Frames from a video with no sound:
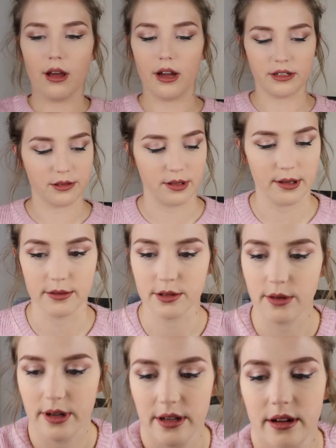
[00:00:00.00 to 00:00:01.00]
I just thought that was
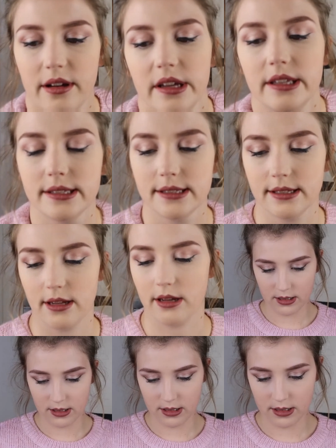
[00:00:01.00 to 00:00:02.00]
quite nice.
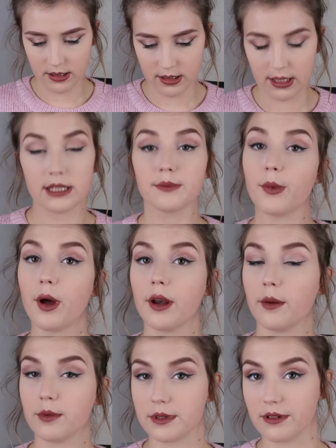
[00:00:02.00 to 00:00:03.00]
This
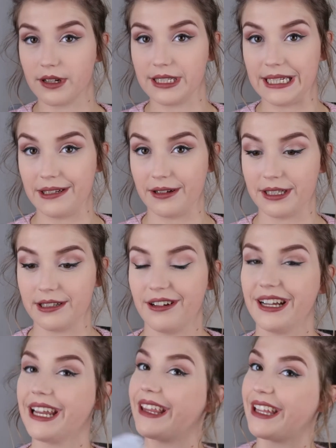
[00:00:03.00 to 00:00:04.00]
one was
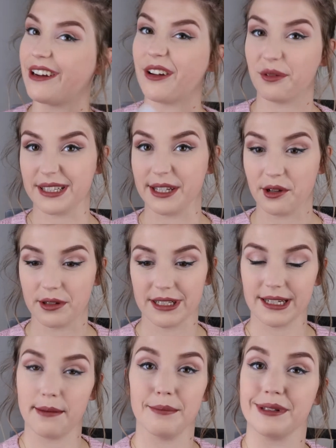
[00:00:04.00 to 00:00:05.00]
$19.99 and then I obviously got
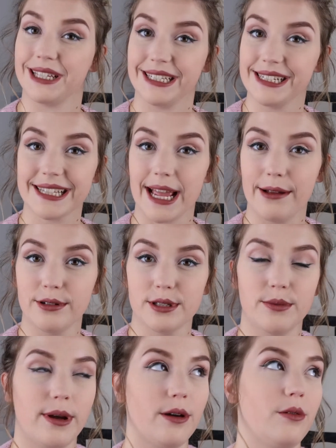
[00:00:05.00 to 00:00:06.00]
the 10%
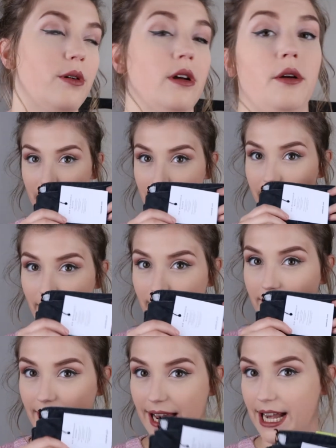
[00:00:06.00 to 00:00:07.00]
discount as well. Very,
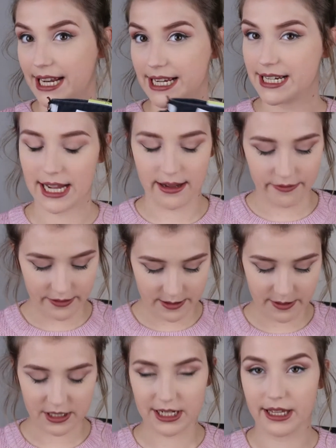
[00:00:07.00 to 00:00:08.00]
very handy to have,
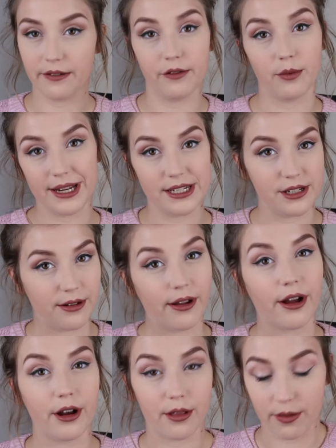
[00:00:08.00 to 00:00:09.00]
especially for winter
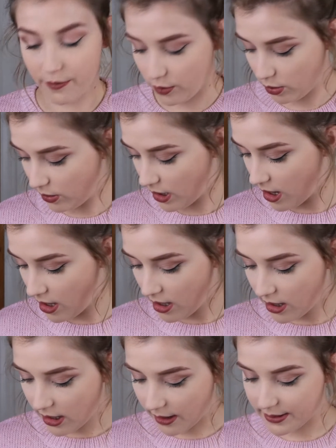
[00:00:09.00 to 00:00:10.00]
and kind of fall,
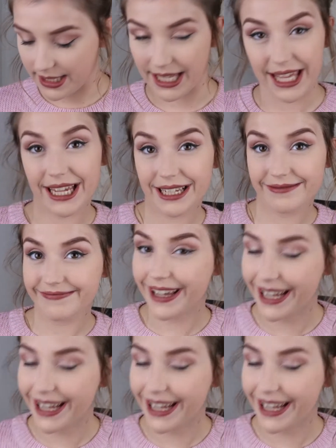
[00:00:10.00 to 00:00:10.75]
I was thinking.